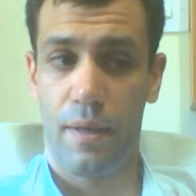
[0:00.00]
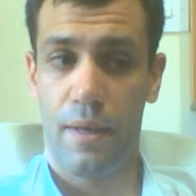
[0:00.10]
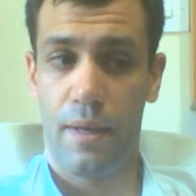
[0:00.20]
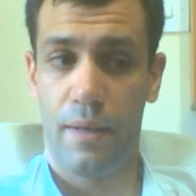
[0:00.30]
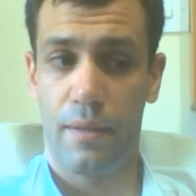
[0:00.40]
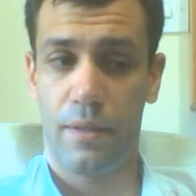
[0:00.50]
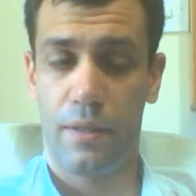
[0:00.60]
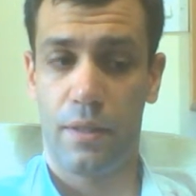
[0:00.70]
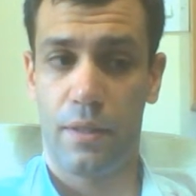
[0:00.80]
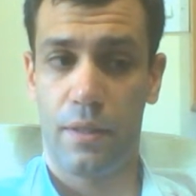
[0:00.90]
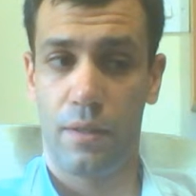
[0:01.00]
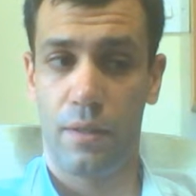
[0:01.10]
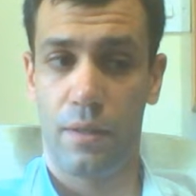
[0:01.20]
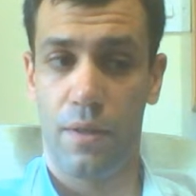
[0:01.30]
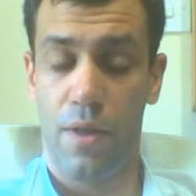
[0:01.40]

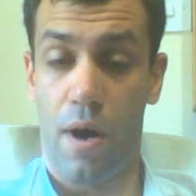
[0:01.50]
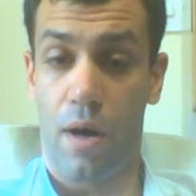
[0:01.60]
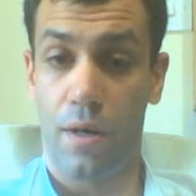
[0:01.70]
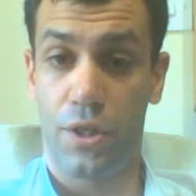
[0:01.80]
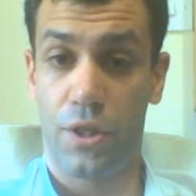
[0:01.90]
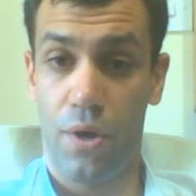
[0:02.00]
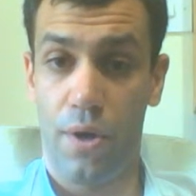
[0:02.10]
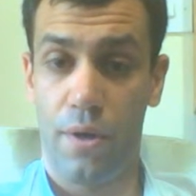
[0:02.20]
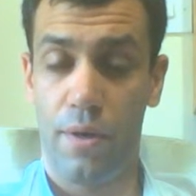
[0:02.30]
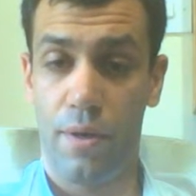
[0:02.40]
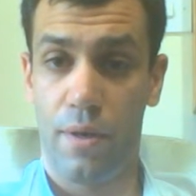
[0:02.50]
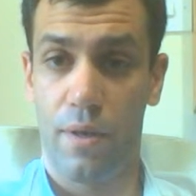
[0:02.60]
there are certain